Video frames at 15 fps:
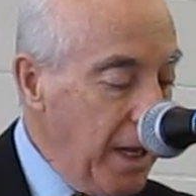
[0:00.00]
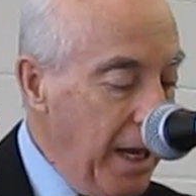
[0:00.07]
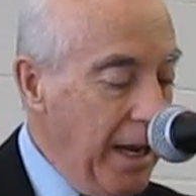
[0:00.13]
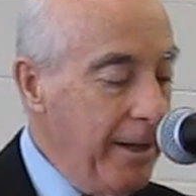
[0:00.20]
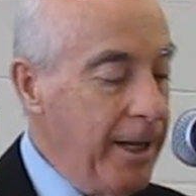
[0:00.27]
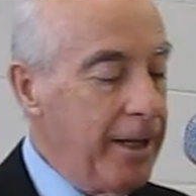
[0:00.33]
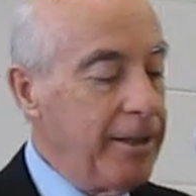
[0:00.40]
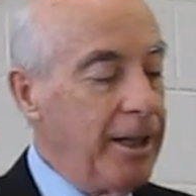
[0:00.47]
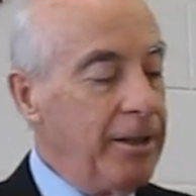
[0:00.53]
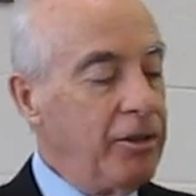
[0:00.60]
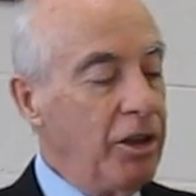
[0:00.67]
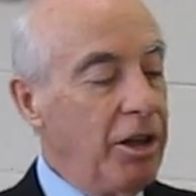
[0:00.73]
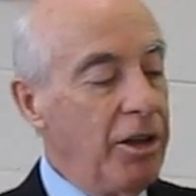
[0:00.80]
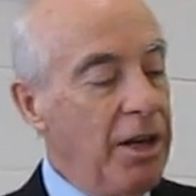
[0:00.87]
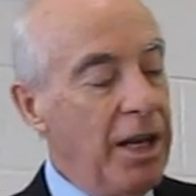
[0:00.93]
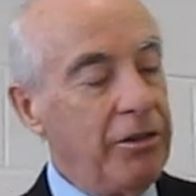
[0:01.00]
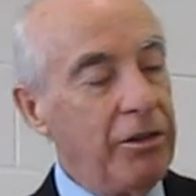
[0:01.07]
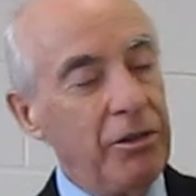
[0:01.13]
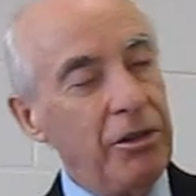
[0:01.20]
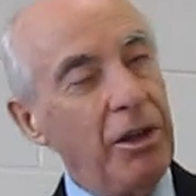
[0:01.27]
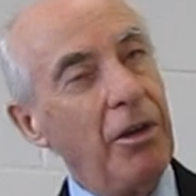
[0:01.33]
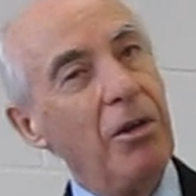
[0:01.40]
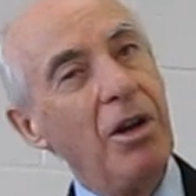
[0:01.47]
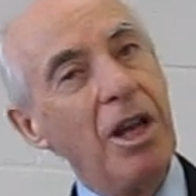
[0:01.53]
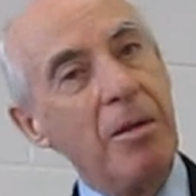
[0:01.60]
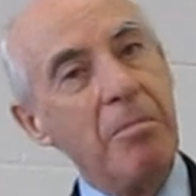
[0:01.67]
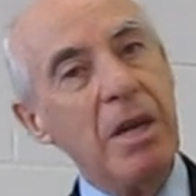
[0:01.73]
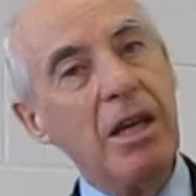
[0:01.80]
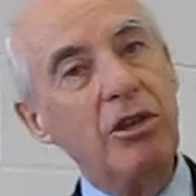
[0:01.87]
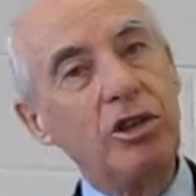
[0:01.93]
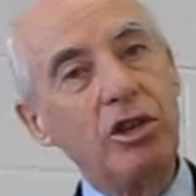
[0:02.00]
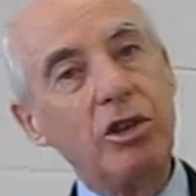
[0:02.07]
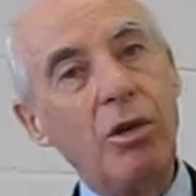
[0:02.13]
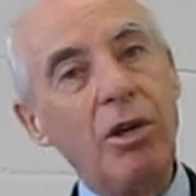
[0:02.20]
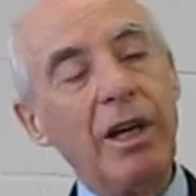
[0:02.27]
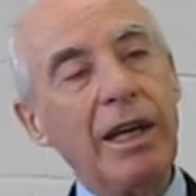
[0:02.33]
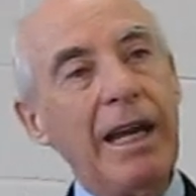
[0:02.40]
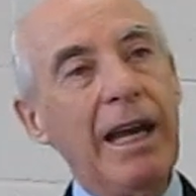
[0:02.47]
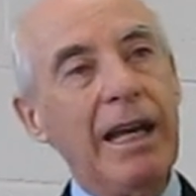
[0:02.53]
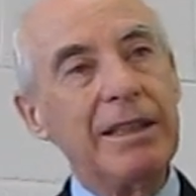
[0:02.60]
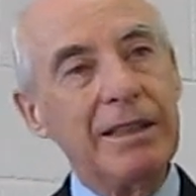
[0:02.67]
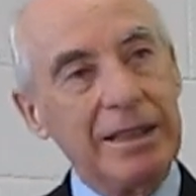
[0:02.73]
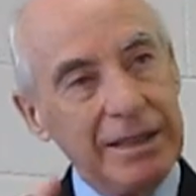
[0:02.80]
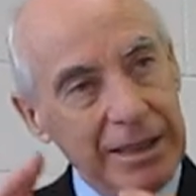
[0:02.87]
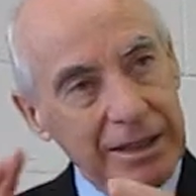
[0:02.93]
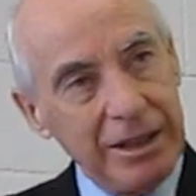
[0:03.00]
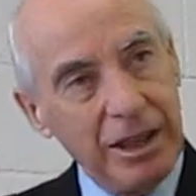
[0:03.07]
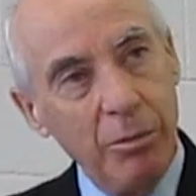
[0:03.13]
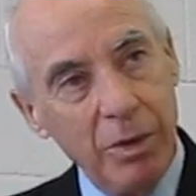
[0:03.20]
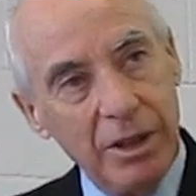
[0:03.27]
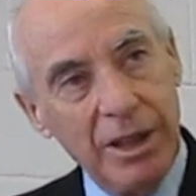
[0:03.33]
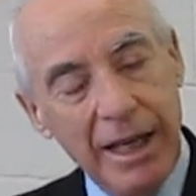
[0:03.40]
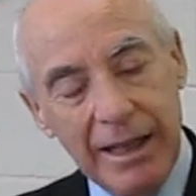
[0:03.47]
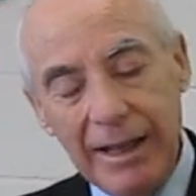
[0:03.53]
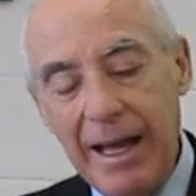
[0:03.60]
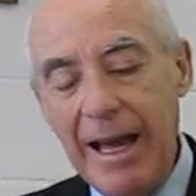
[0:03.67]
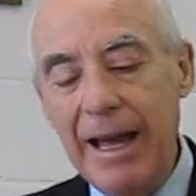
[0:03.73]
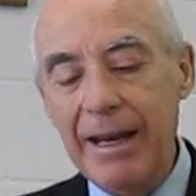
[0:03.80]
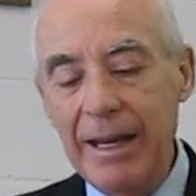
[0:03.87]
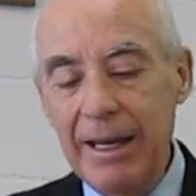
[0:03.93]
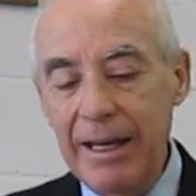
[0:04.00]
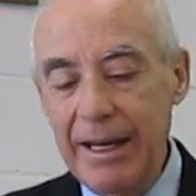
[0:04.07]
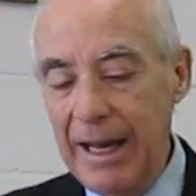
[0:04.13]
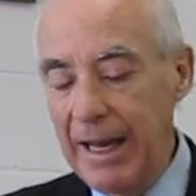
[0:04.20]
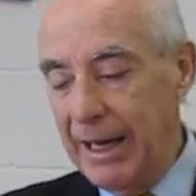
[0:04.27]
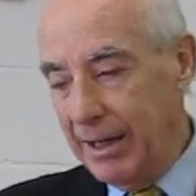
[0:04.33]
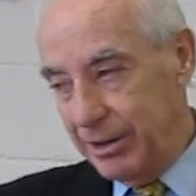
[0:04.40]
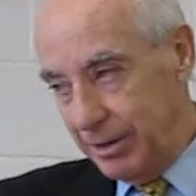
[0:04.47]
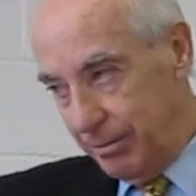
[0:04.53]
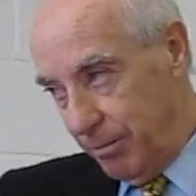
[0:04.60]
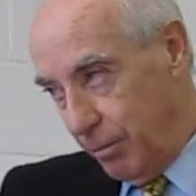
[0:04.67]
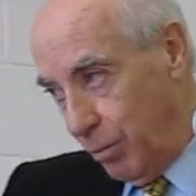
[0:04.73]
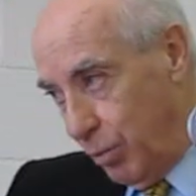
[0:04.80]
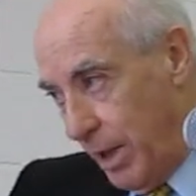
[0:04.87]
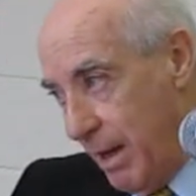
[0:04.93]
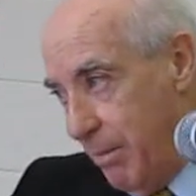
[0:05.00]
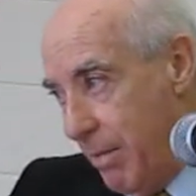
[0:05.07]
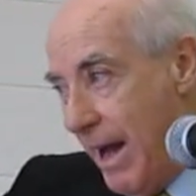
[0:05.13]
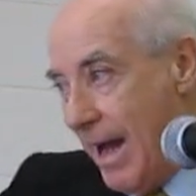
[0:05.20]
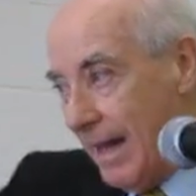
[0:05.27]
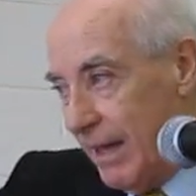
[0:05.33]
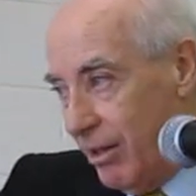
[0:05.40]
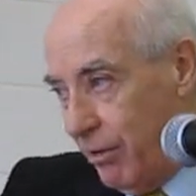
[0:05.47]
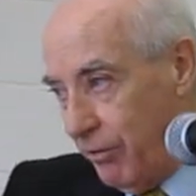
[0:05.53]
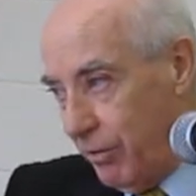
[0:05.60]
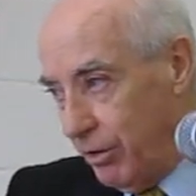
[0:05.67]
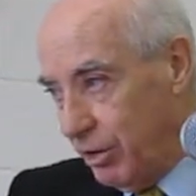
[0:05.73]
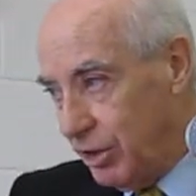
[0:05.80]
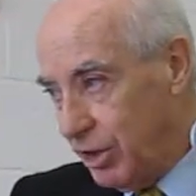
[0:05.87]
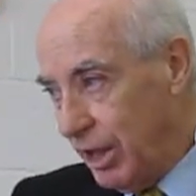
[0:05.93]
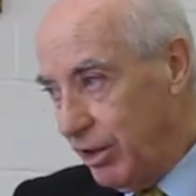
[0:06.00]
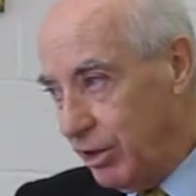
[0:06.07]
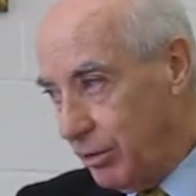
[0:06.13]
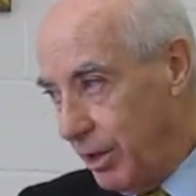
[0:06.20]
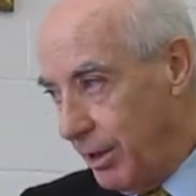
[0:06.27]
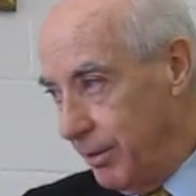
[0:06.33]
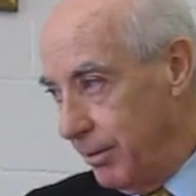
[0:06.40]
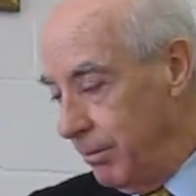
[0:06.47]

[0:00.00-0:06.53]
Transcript: And that doesn't necessarily mean shortly as, and see, some would take that as way back in the first century,